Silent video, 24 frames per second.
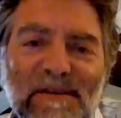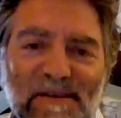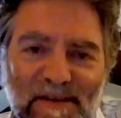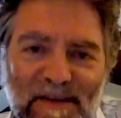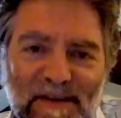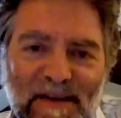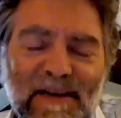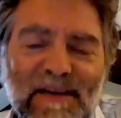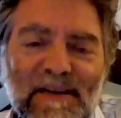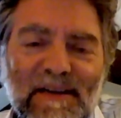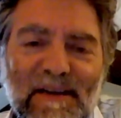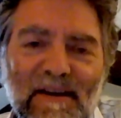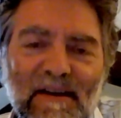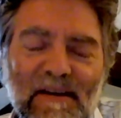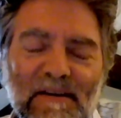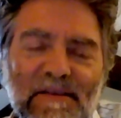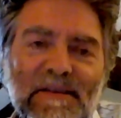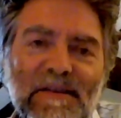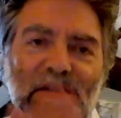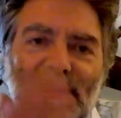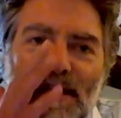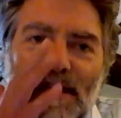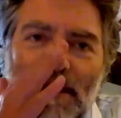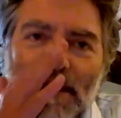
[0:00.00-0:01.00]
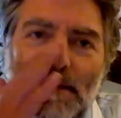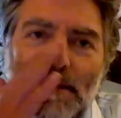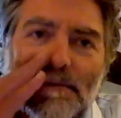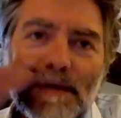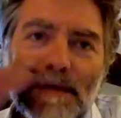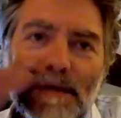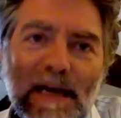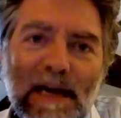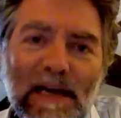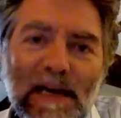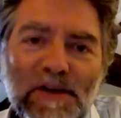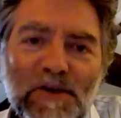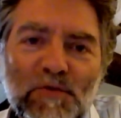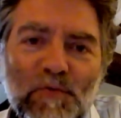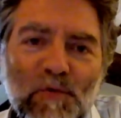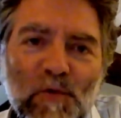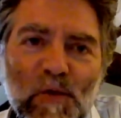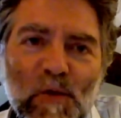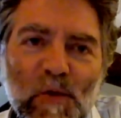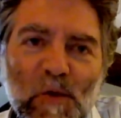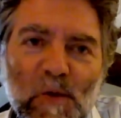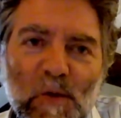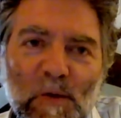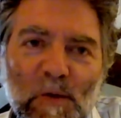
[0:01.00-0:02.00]
to say, yes, the
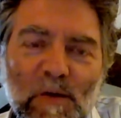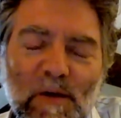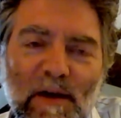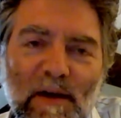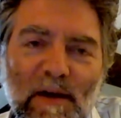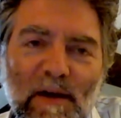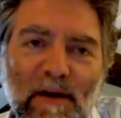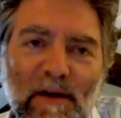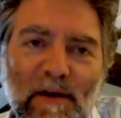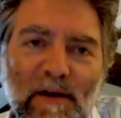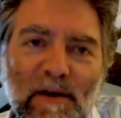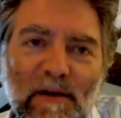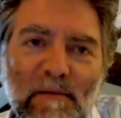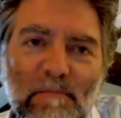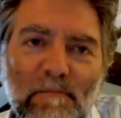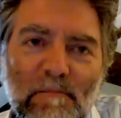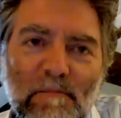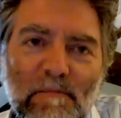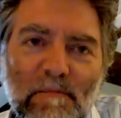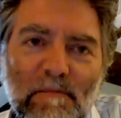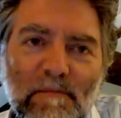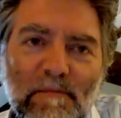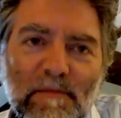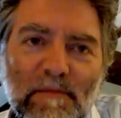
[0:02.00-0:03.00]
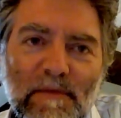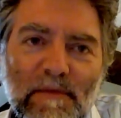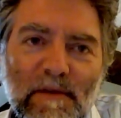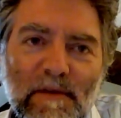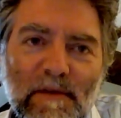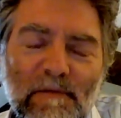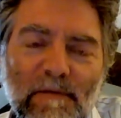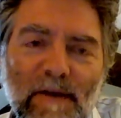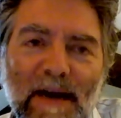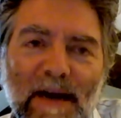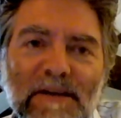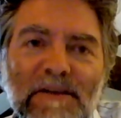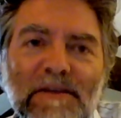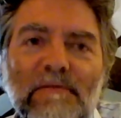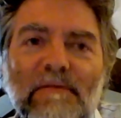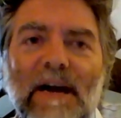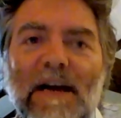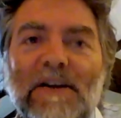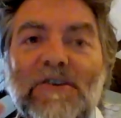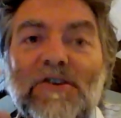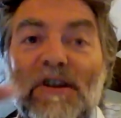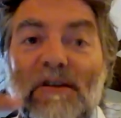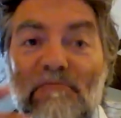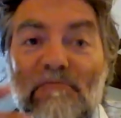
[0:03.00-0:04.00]
actual the fact of
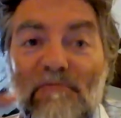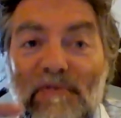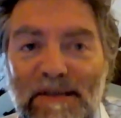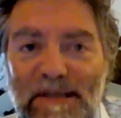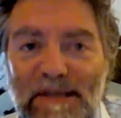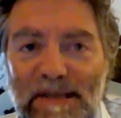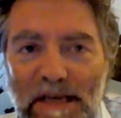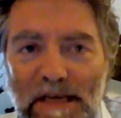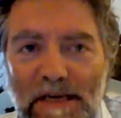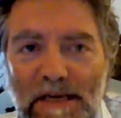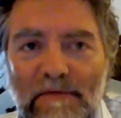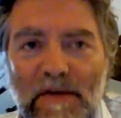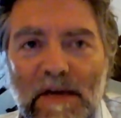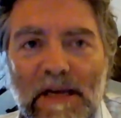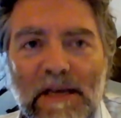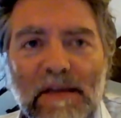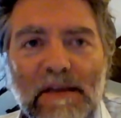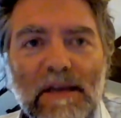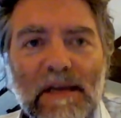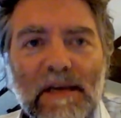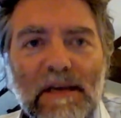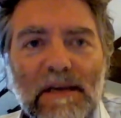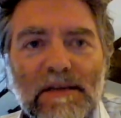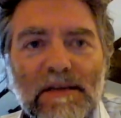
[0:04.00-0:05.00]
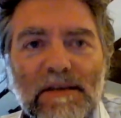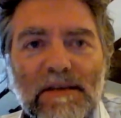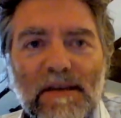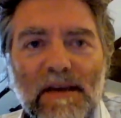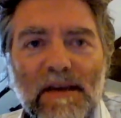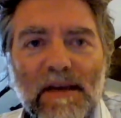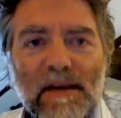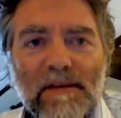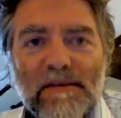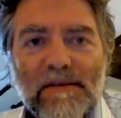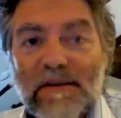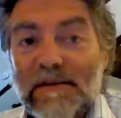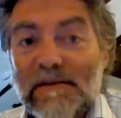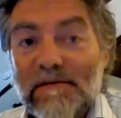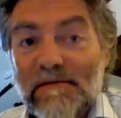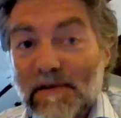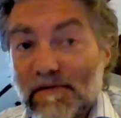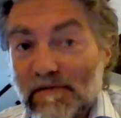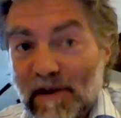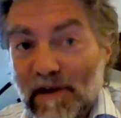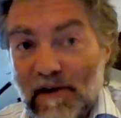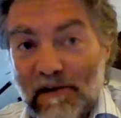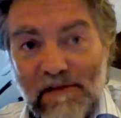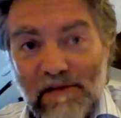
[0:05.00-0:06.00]
actually receiving these things, and
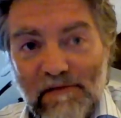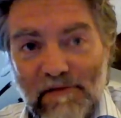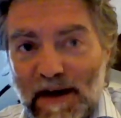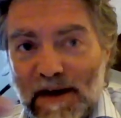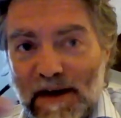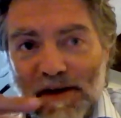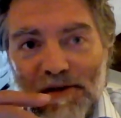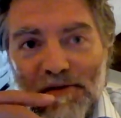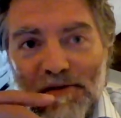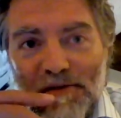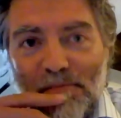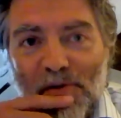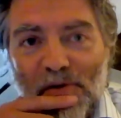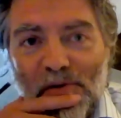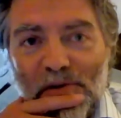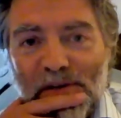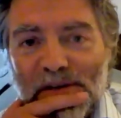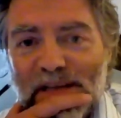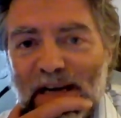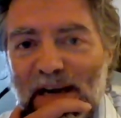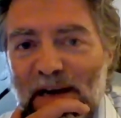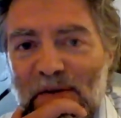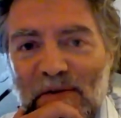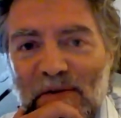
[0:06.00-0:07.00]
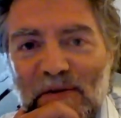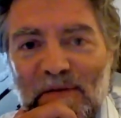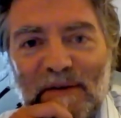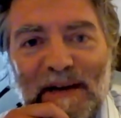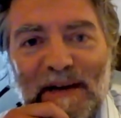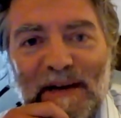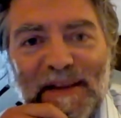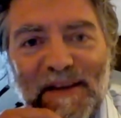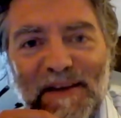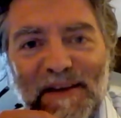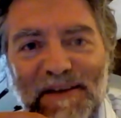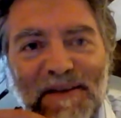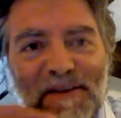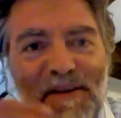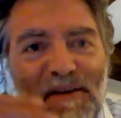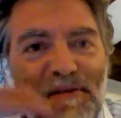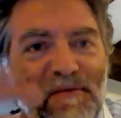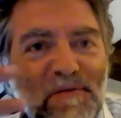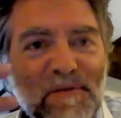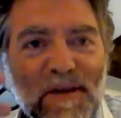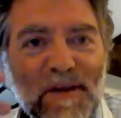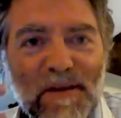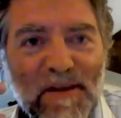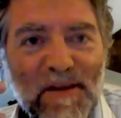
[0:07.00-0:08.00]
the very fact you point out the fact that
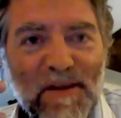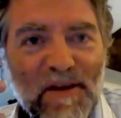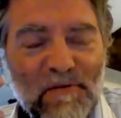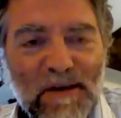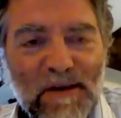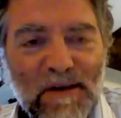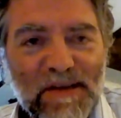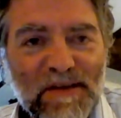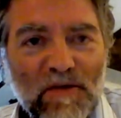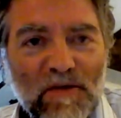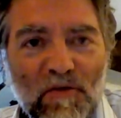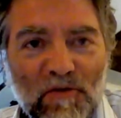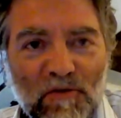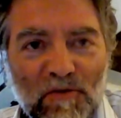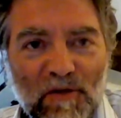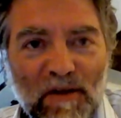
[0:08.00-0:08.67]
there is